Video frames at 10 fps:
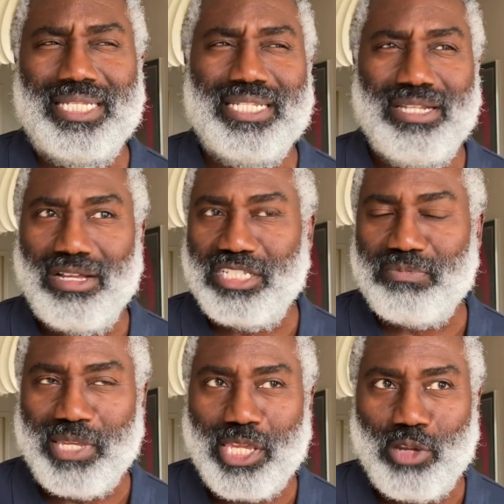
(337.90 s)
it's a
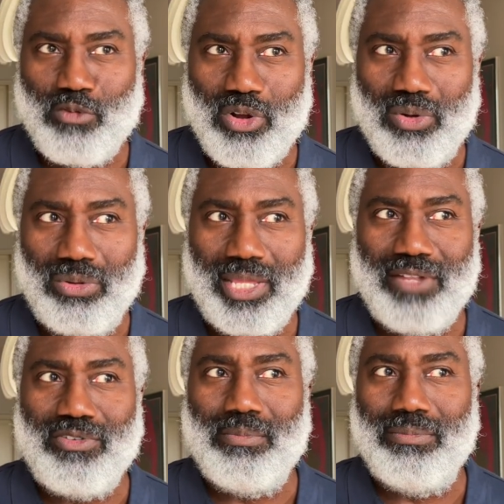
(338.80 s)
non-speaking role,
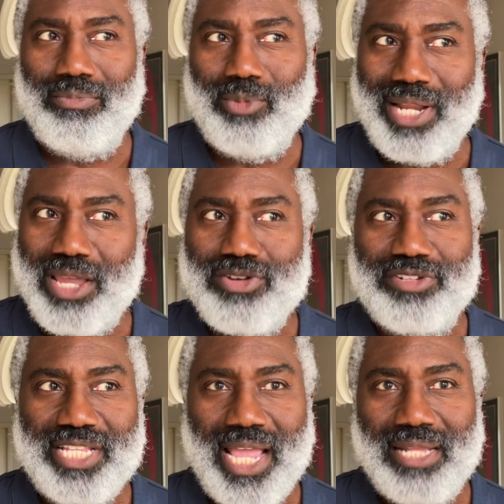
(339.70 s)
and from what I
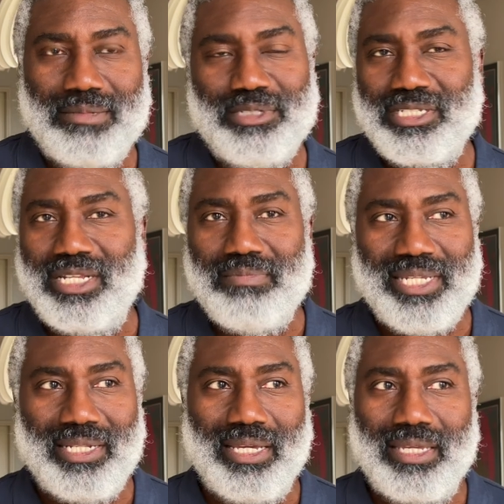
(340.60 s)
understand, I'm just going to
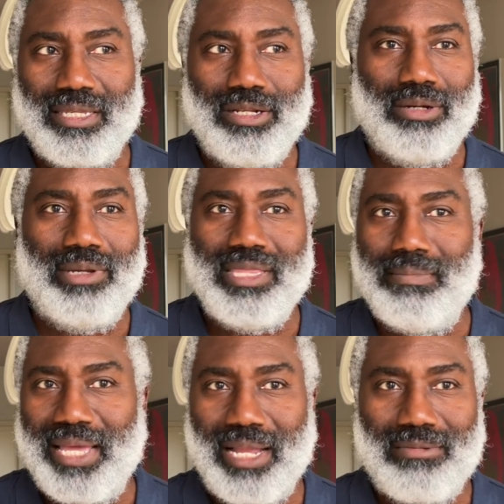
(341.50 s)
be like, you know, in the
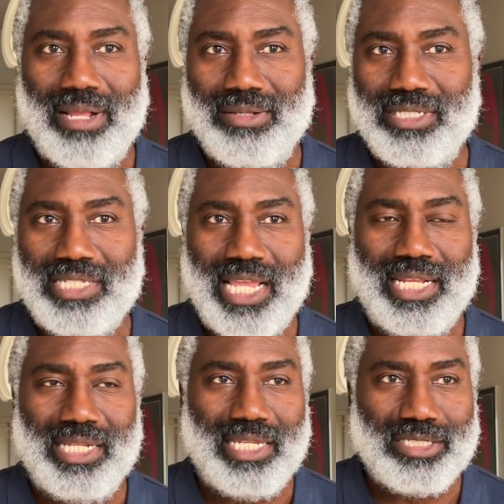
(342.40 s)
background,
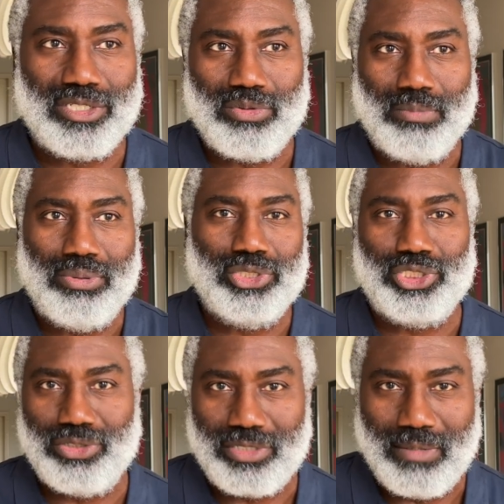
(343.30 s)
standing next to a bush
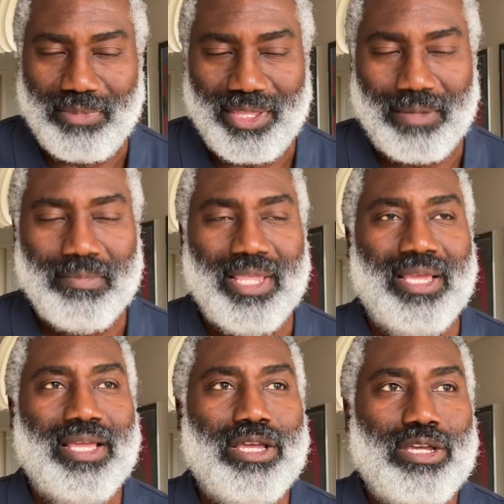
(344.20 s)
or something.
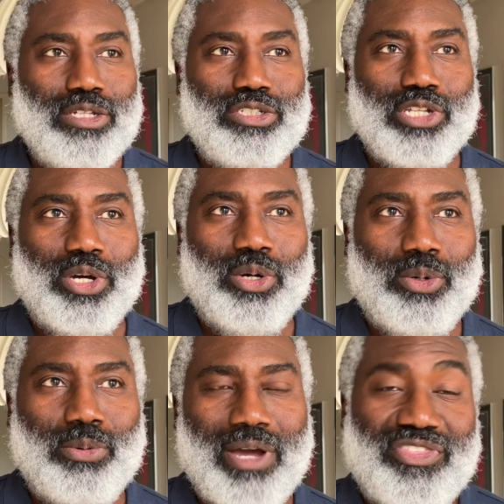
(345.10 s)

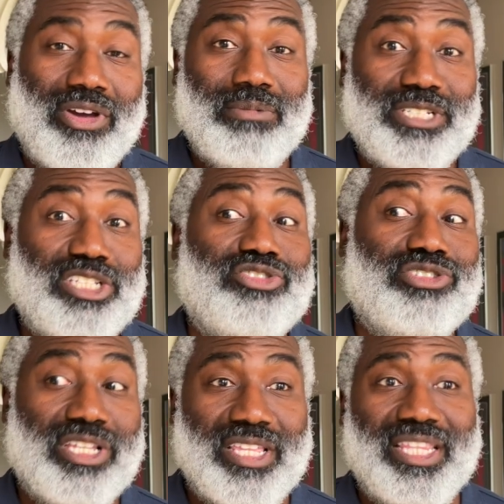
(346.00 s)
So I thought it was
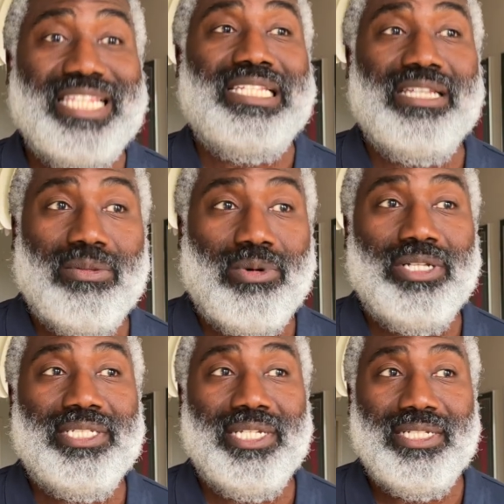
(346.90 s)
interesting that they still
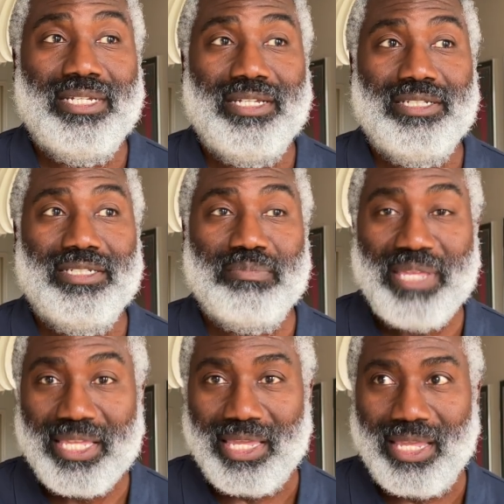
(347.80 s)
wanted
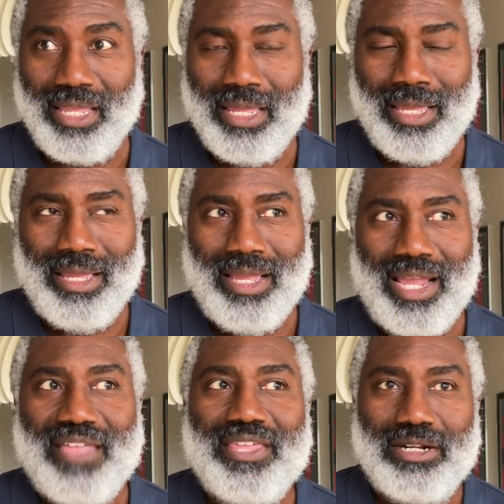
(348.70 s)
speaking,
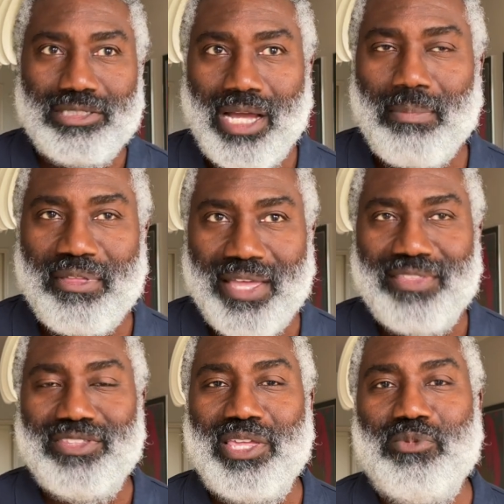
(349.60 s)
and then on top of
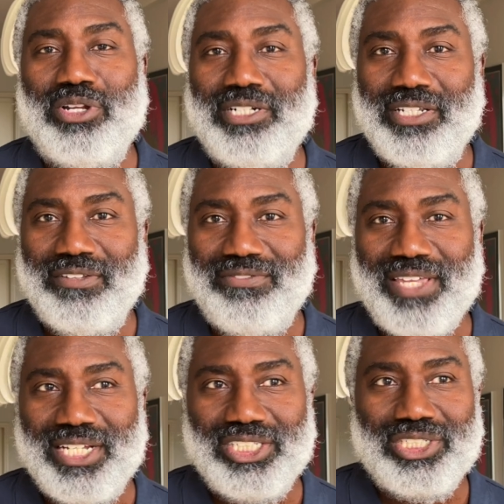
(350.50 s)
that they wanted it in
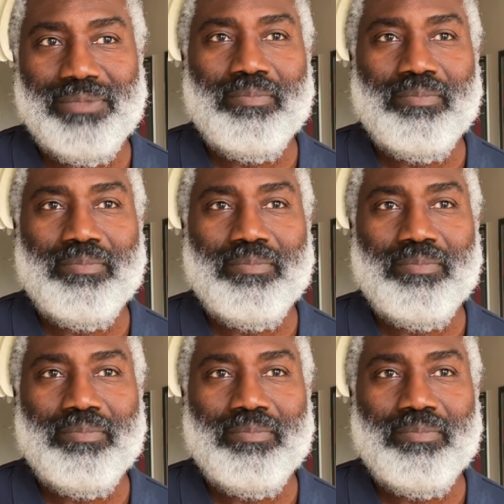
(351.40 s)
Finnish.